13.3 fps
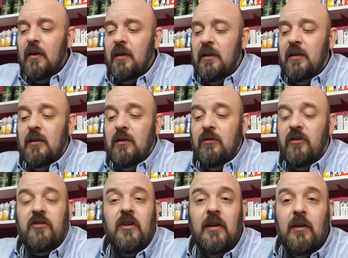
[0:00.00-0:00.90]
You can use a
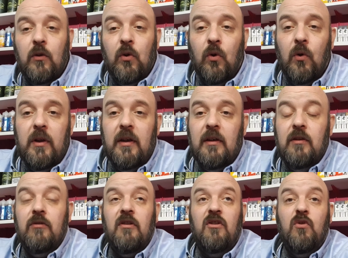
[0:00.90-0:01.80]
single core, you can
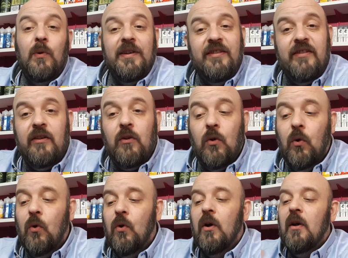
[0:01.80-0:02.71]
use a twisted
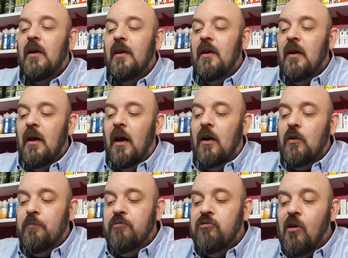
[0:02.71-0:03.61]
core. I
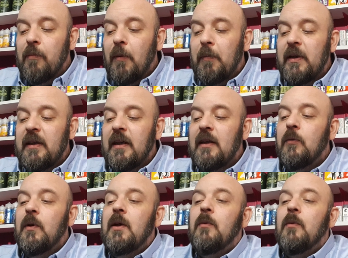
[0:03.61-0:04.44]
could probably get away